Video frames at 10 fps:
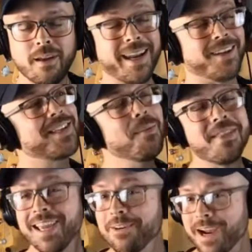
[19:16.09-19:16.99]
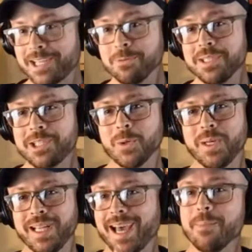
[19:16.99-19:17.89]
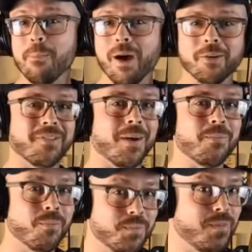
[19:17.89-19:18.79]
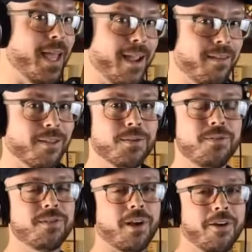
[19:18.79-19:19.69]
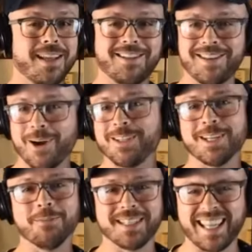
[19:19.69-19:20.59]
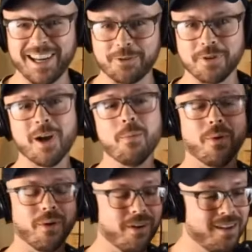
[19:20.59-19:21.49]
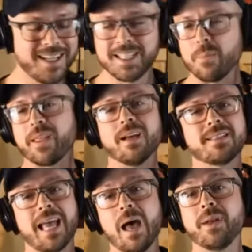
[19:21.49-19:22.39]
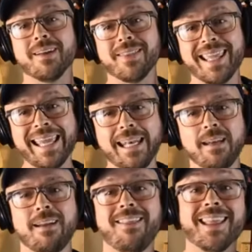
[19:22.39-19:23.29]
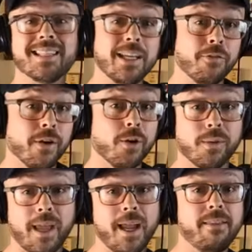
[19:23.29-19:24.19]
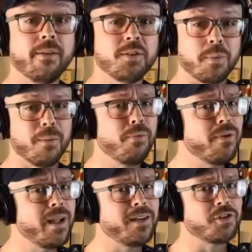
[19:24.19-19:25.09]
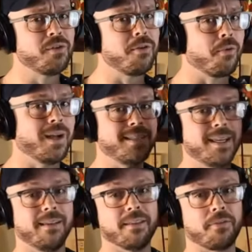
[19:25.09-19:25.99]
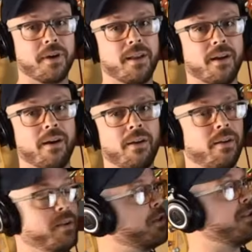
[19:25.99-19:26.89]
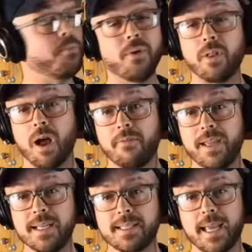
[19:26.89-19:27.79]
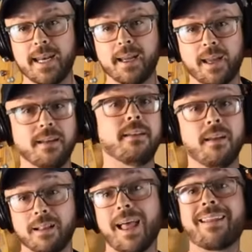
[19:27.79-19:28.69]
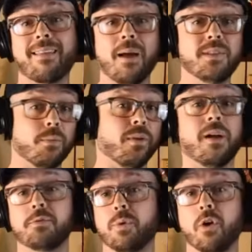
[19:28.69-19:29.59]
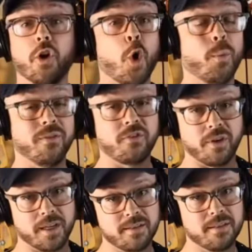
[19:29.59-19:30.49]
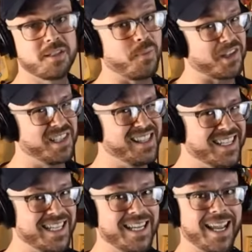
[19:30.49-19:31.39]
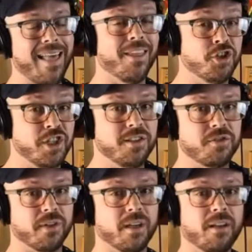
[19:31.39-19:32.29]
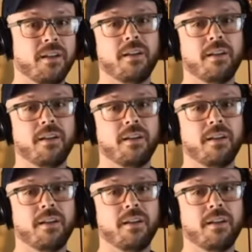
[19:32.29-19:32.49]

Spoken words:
Now some of the interaction with Tony kind of muddles up the 8th notes. It's hard to tell if it's a kick drum or something else happening on the kit that's interfering with the 8th notes, but I'm pretty sure that Ron's hitting this right here. So the pull-off, he's hitting, and a lot of times the pull-offs will go to open strings, especially the D and the G string.